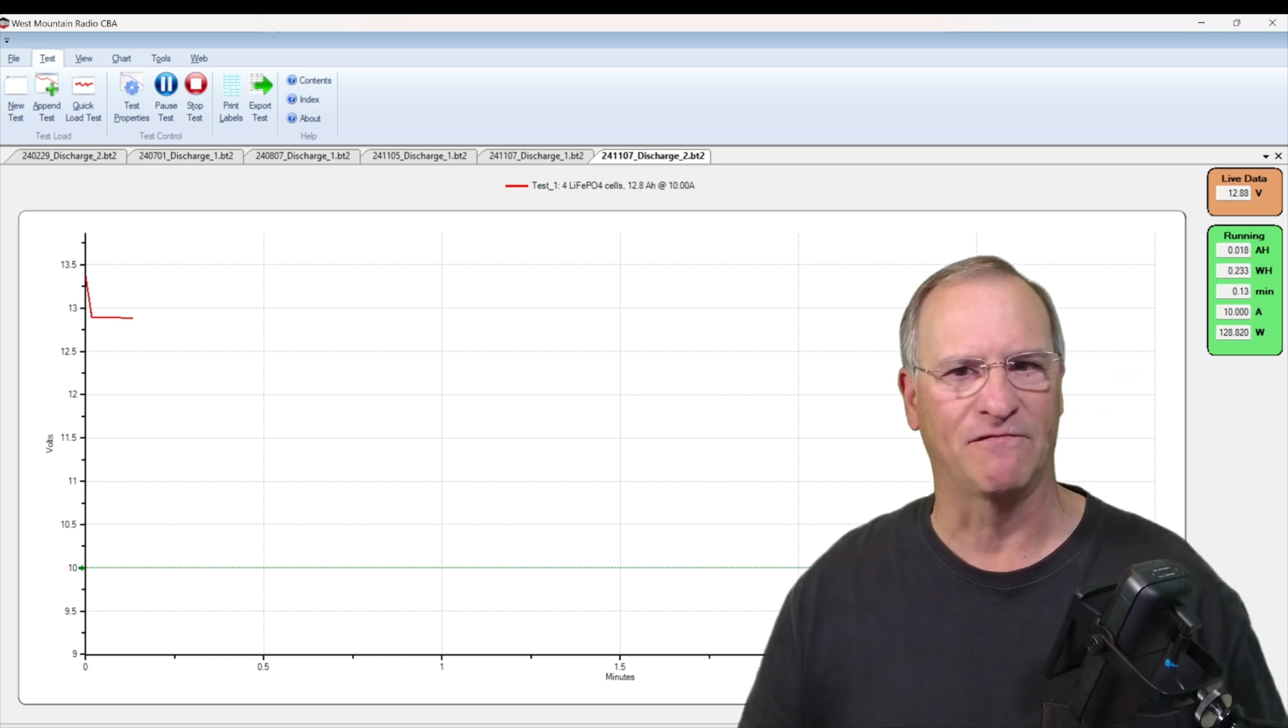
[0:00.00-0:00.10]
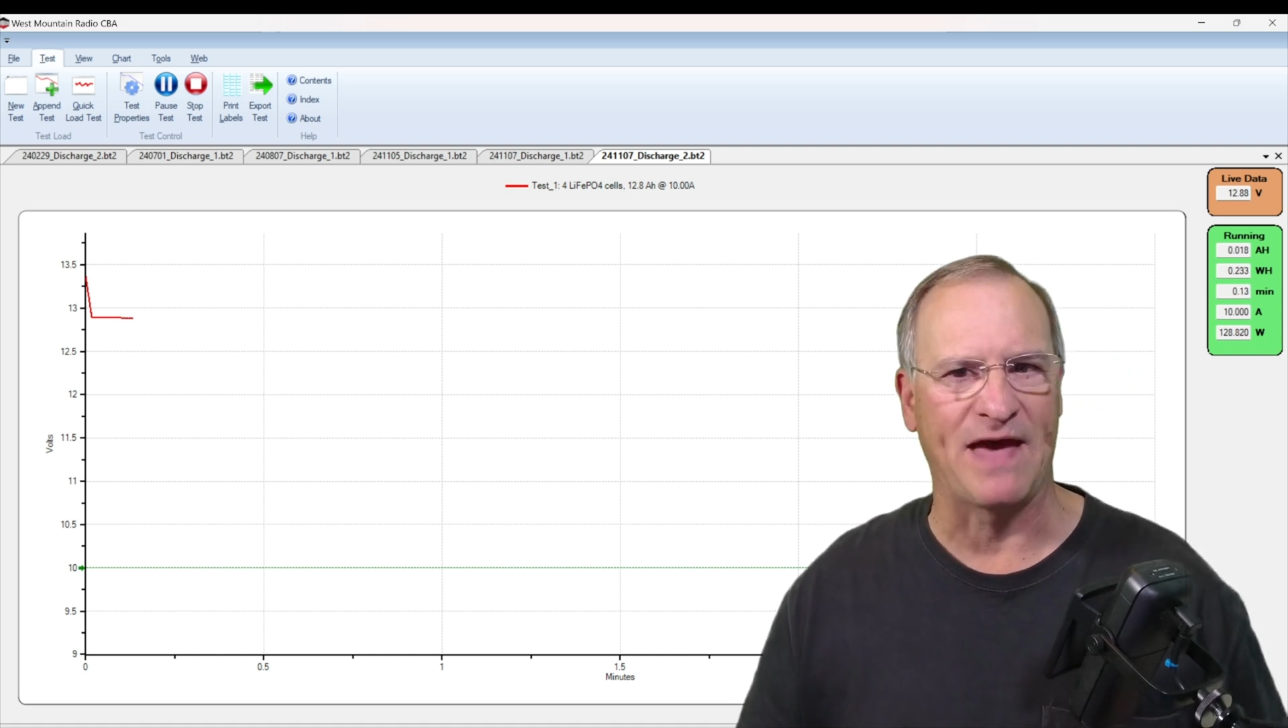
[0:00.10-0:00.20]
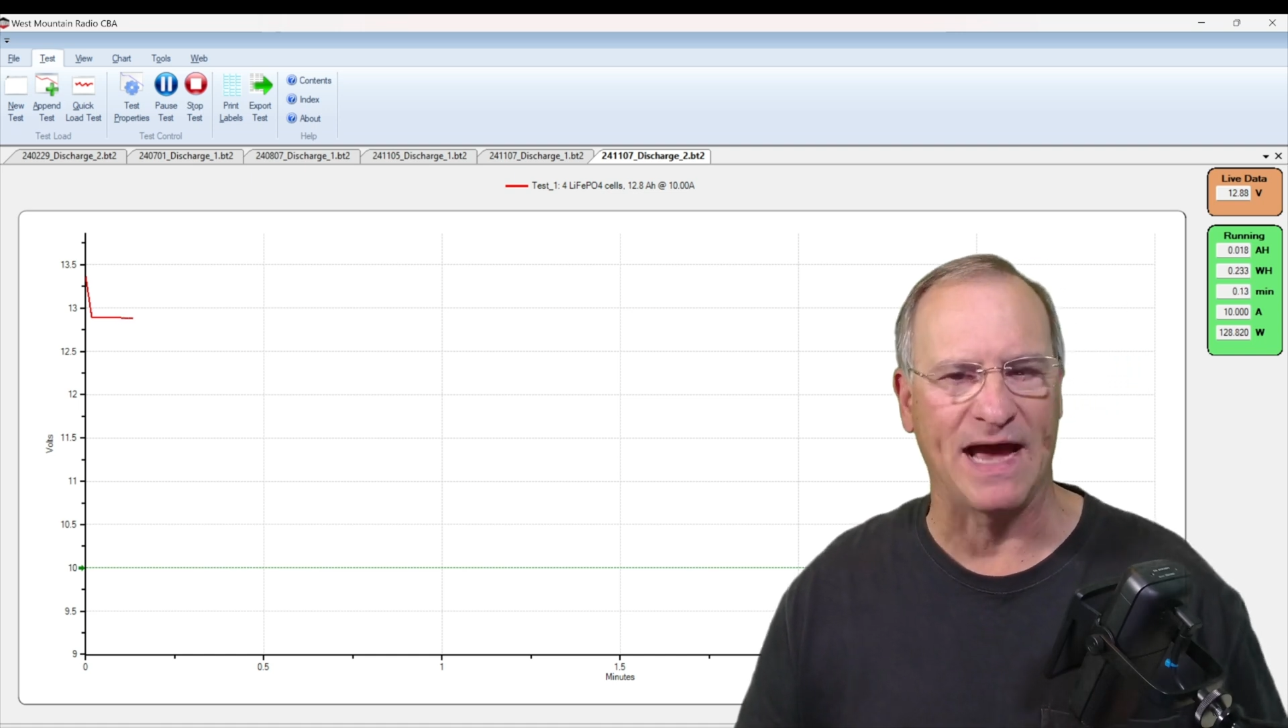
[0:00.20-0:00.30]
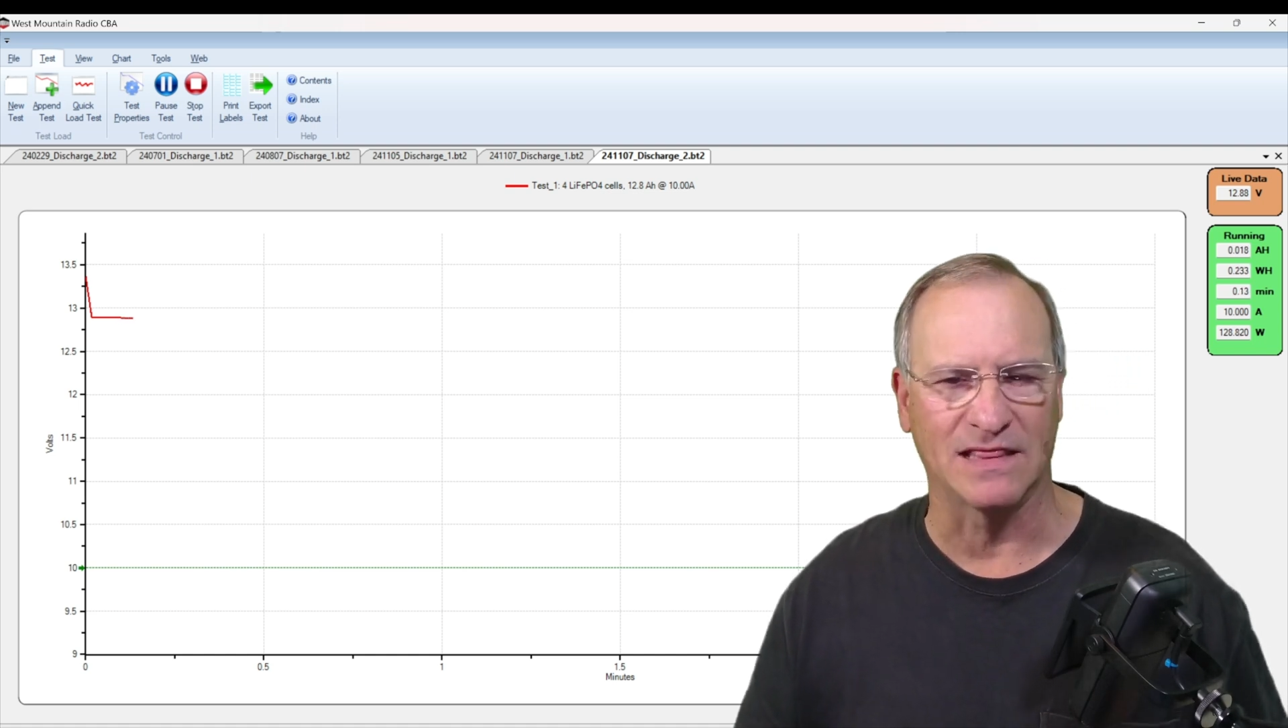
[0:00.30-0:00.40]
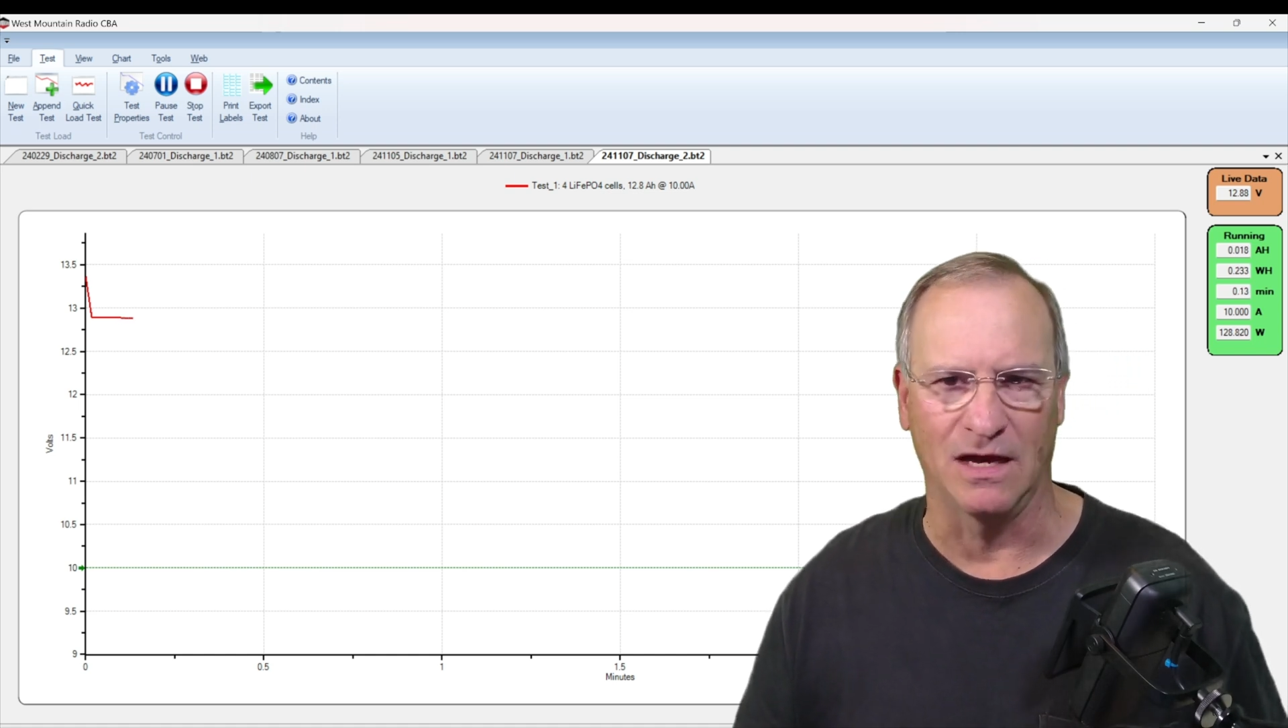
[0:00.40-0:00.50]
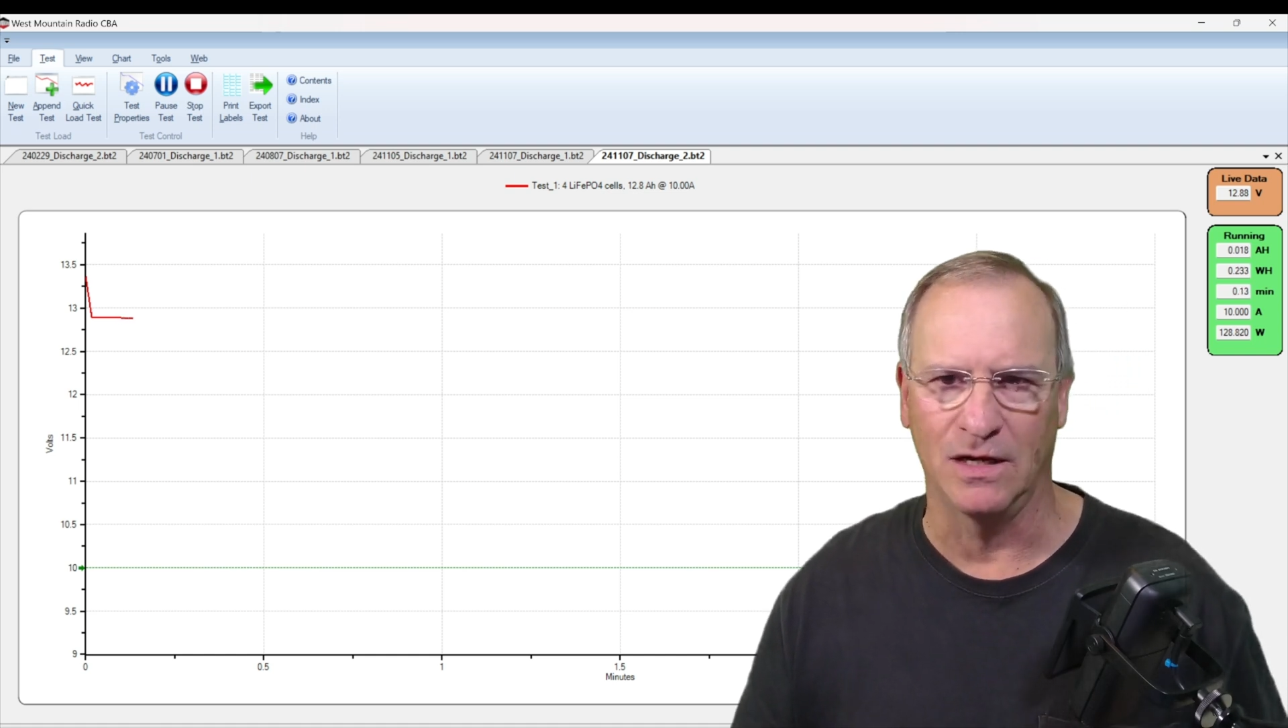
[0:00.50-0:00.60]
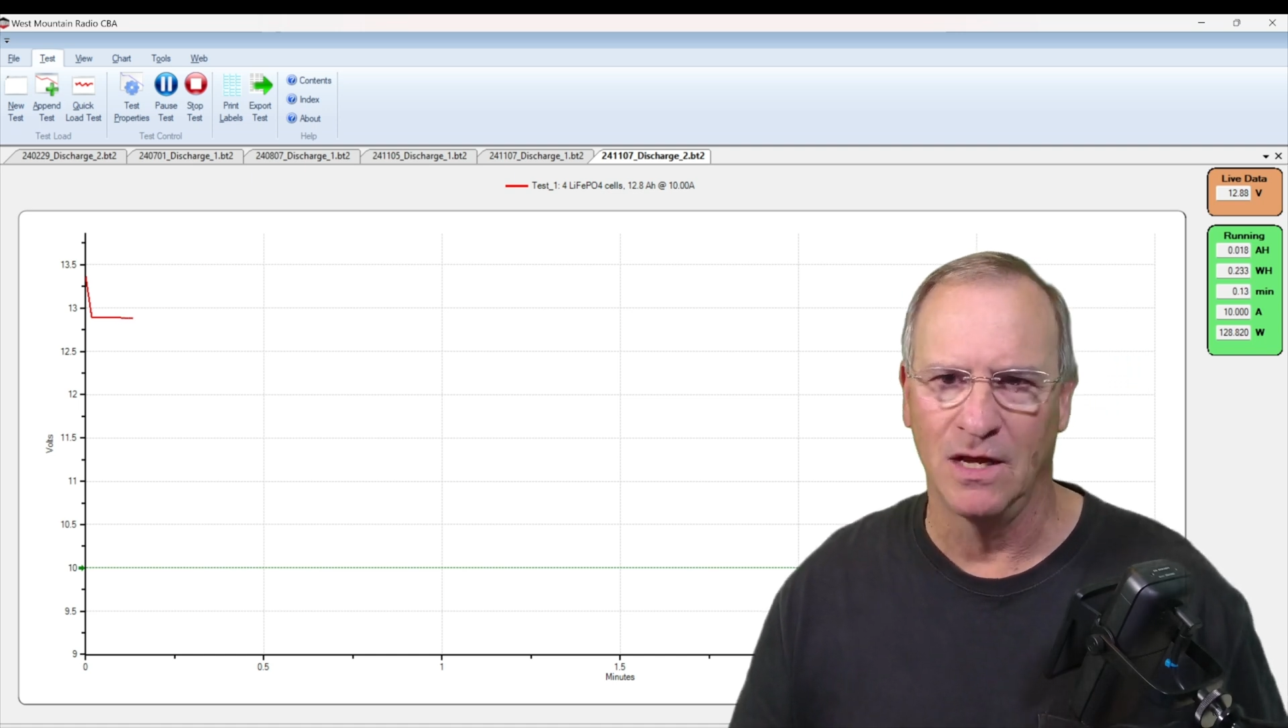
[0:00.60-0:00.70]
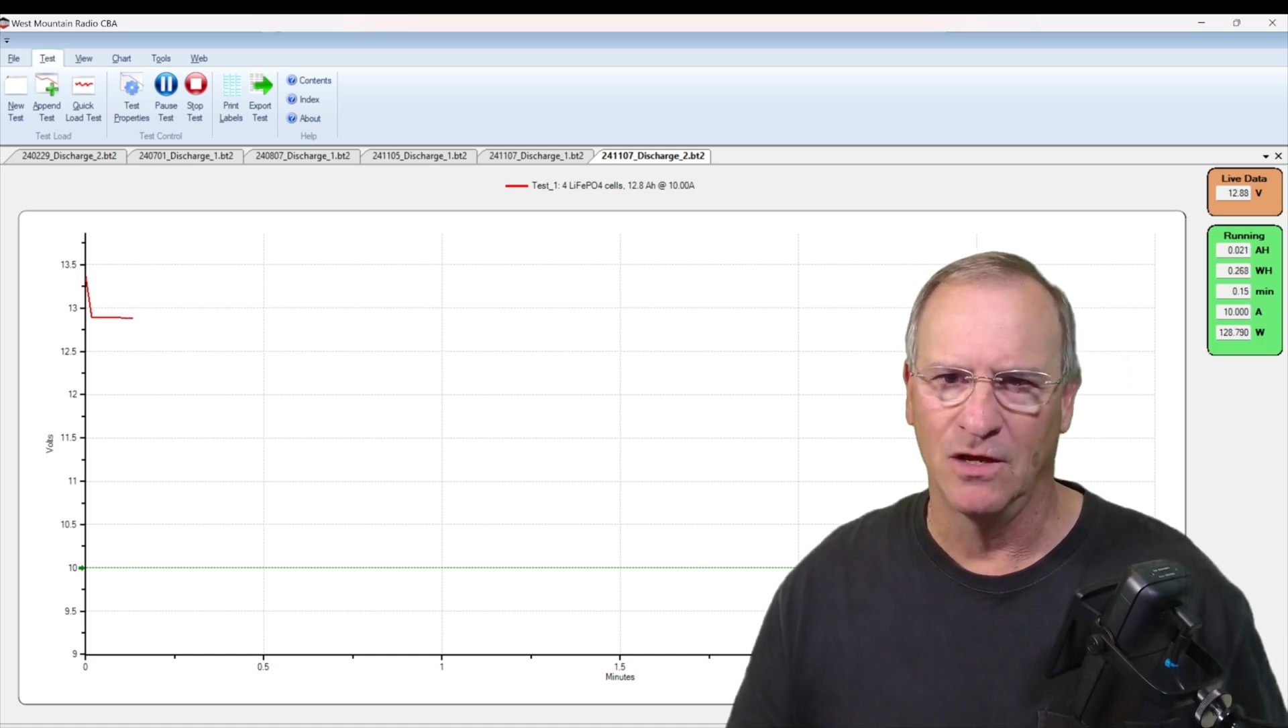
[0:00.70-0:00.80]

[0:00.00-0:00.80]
fact that